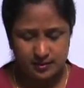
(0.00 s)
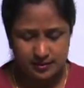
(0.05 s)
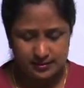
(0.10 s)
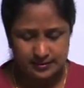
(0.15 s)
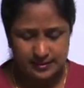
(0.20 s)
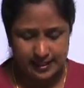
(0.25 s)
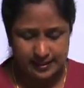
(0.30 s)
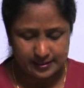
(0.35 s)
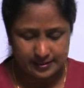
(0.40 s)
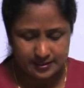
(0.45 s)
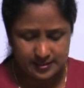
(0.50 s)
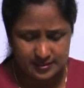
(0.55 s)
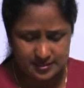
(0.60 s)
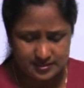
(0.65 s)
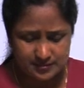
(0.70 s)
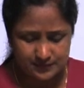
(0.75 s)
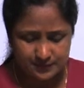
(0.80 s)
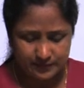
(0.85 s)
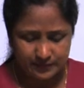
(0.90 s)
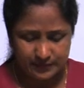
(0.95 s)
that
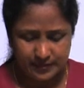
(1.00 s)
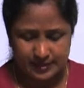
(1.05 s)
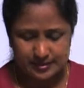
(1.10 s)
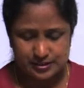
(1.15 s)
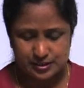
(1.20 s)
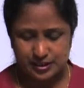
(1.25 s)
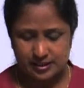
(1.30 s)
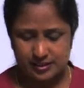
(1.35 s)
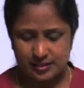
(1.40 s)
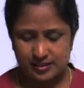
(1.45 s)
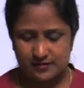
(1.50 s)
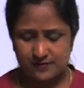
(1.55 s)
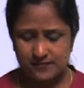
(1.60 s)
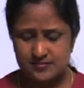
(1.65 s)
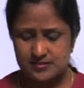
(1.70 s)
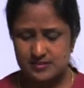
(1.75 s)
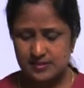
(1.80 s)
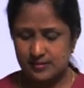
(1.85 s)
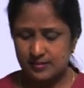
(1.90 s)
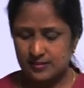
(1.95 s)
is
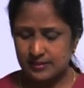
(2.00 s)
adjectives,